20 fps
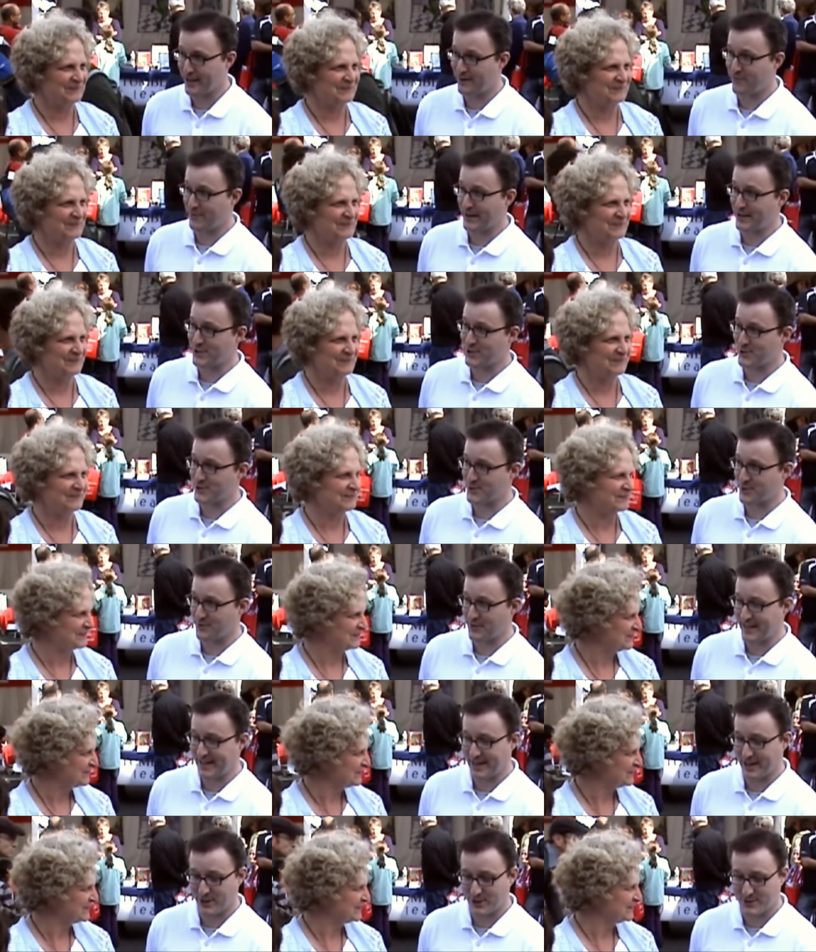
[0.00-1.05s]
Speaker 1: adventures
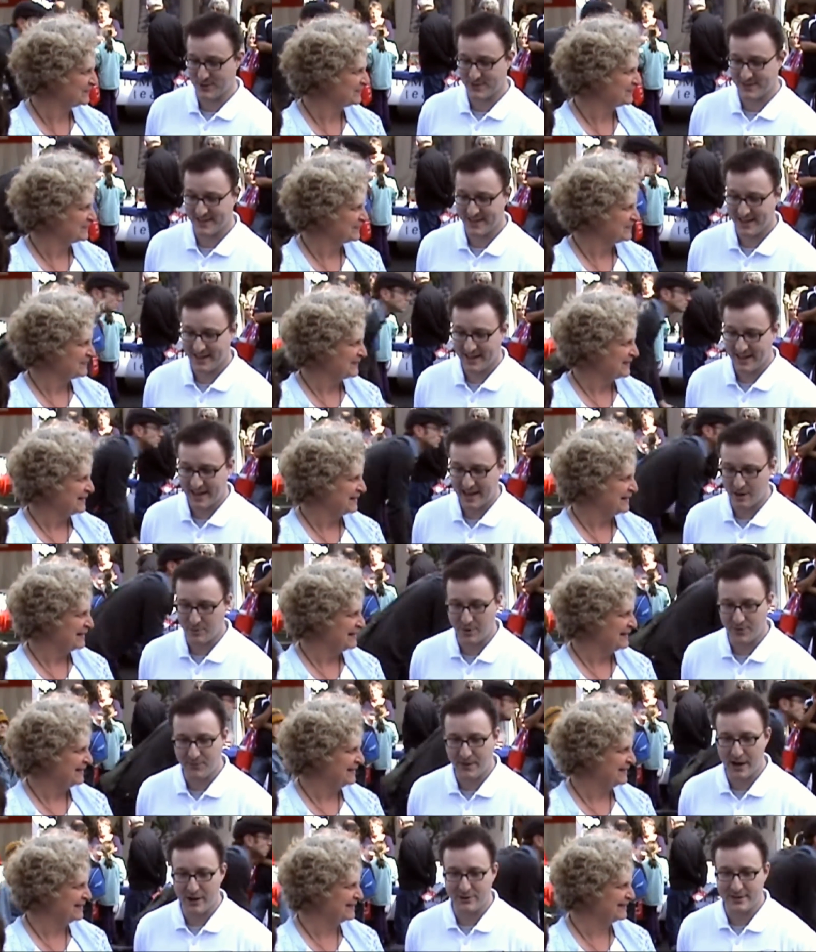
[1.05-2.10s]
over the years, and
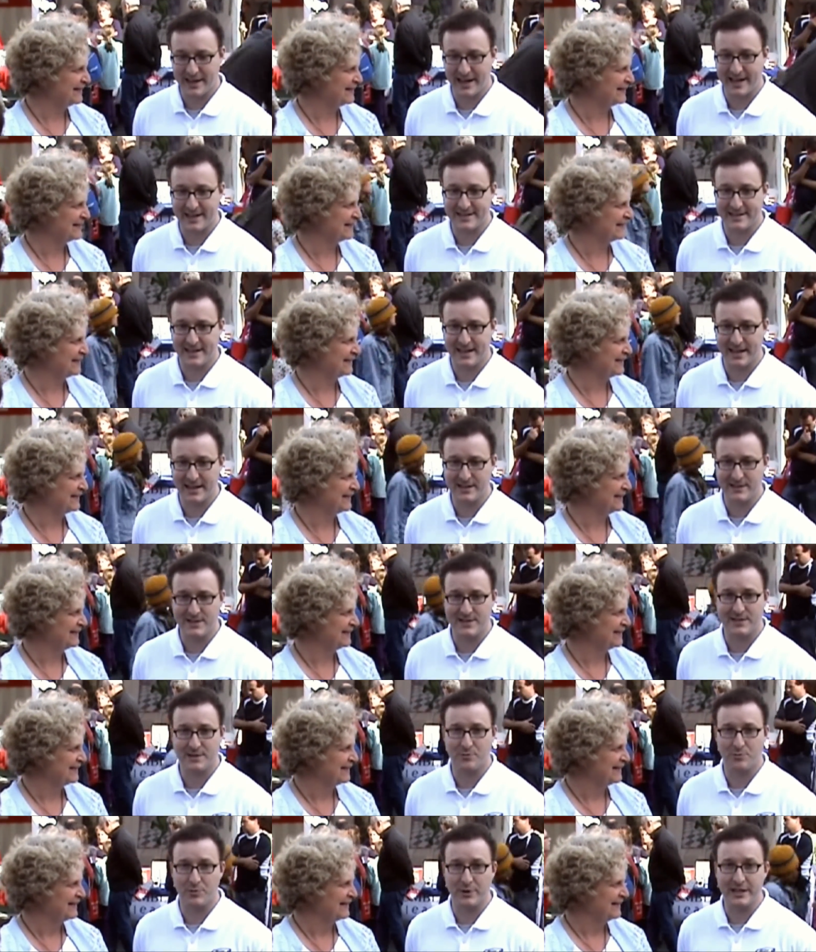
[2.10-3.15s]
we found that
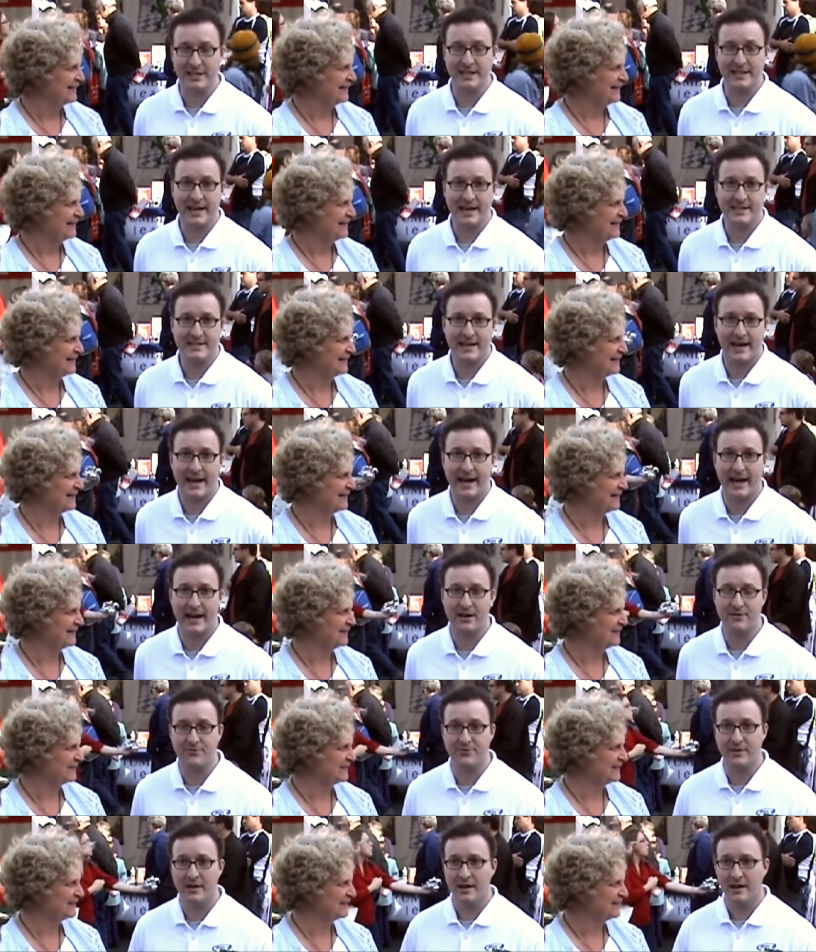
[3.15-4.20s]
kids really like to
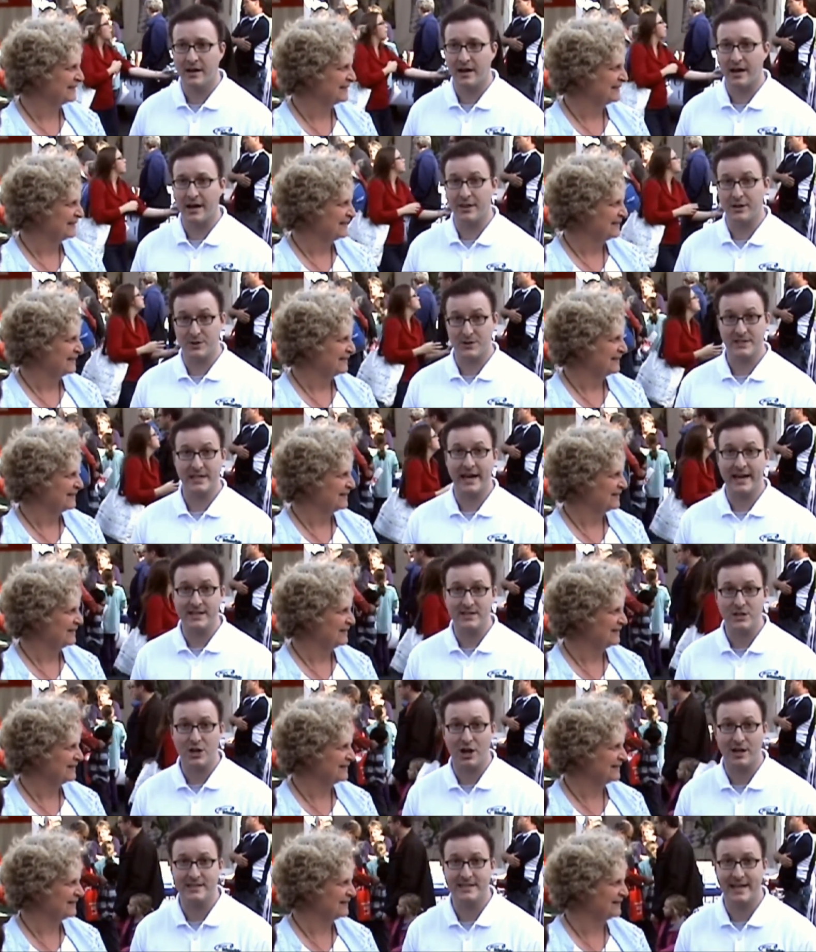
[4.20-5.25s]
have uh, their
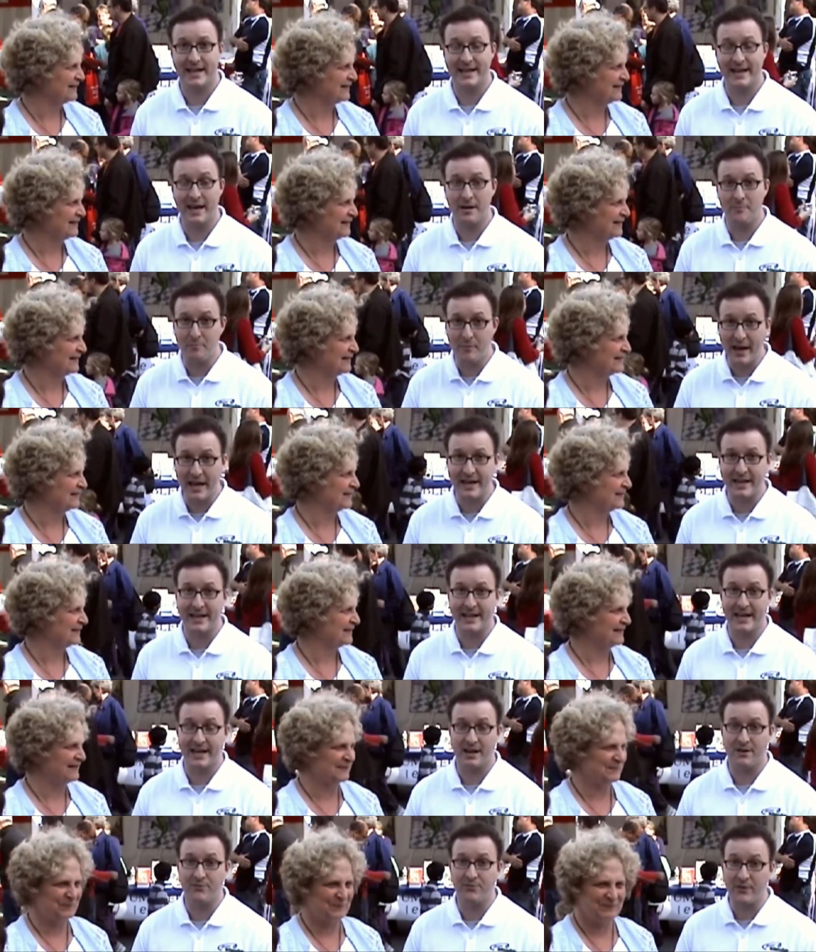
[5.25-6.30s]
science content
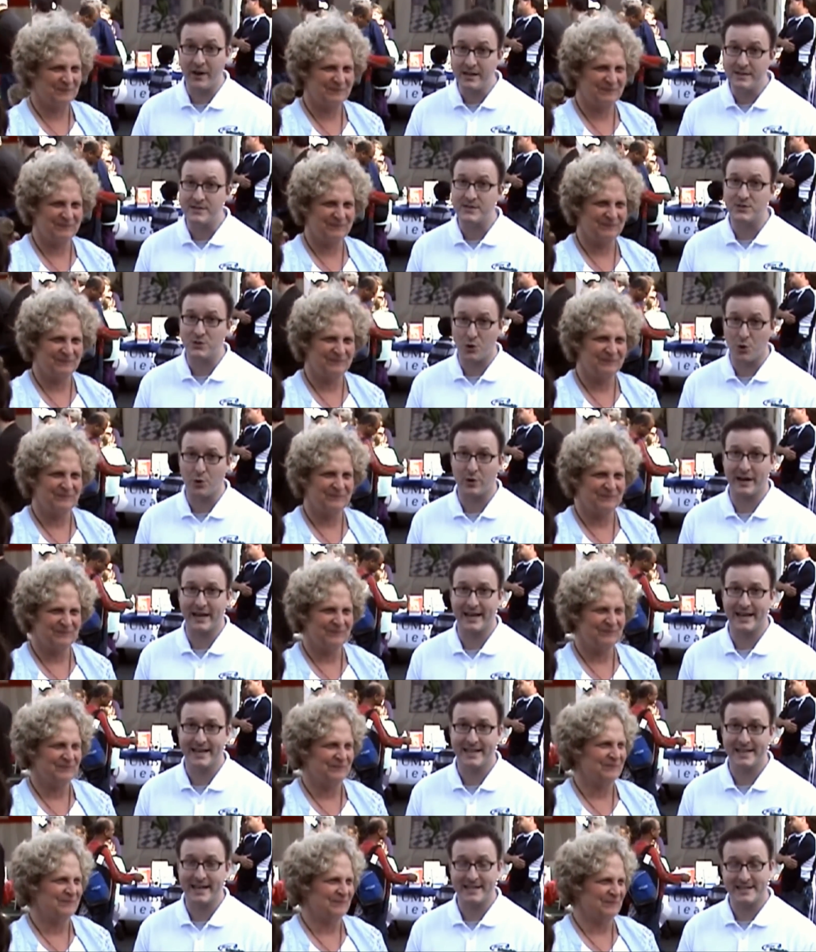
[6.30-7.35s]
embedded in a fun story
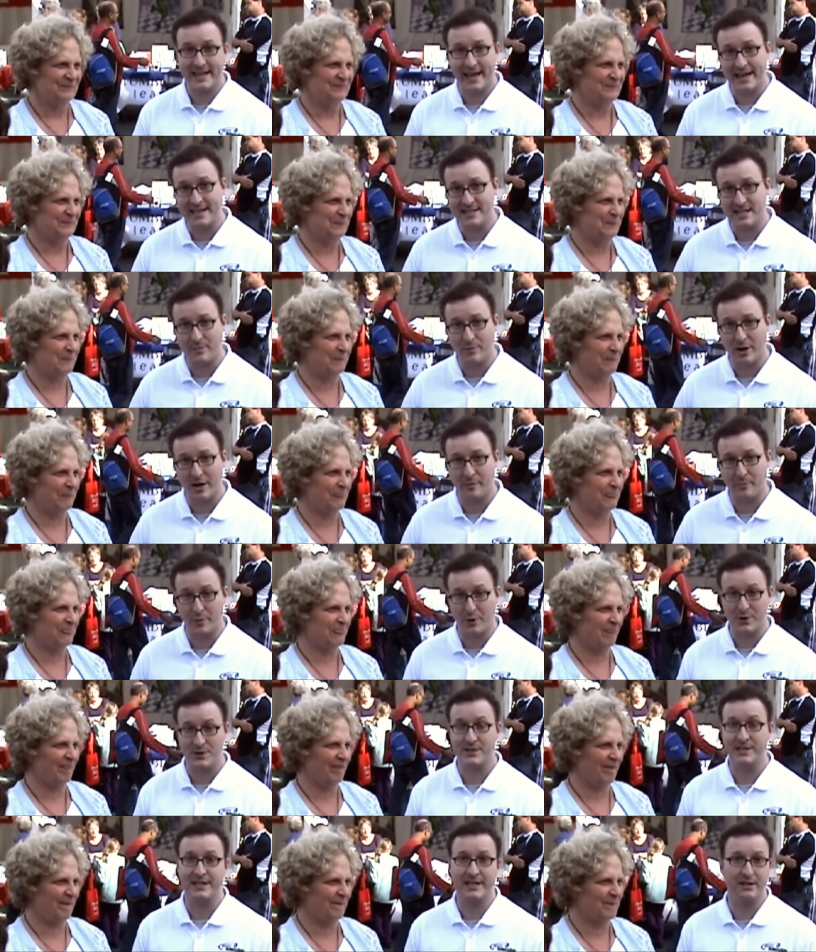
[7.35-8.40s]
that takes them on a
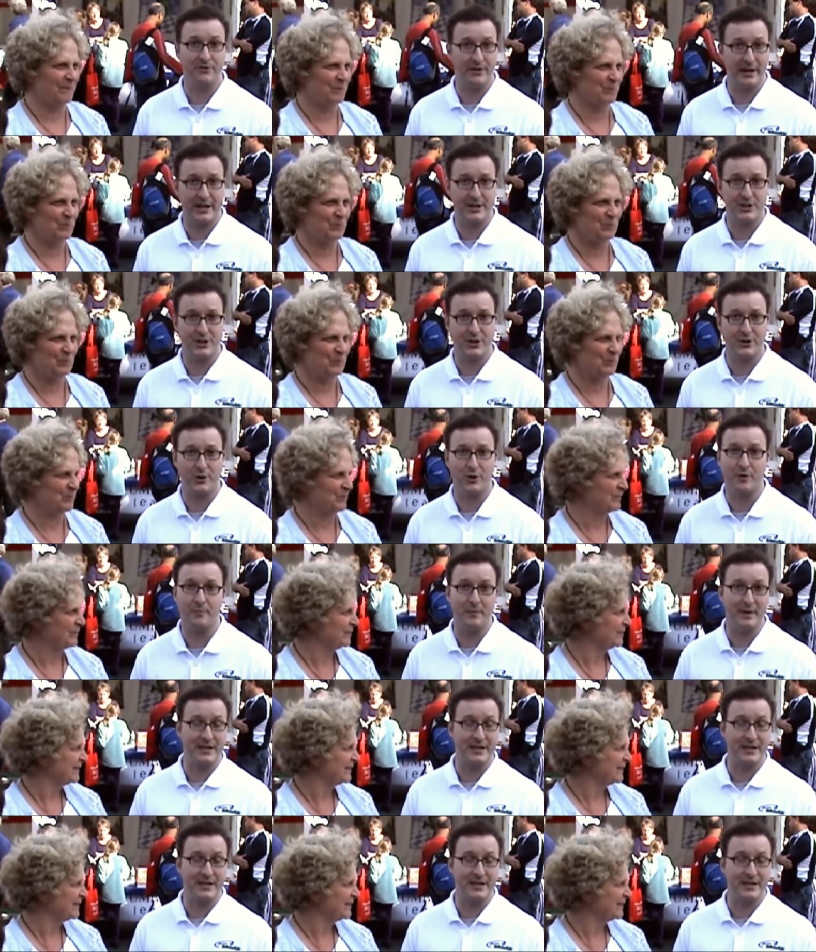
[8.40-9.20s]
personal adventure or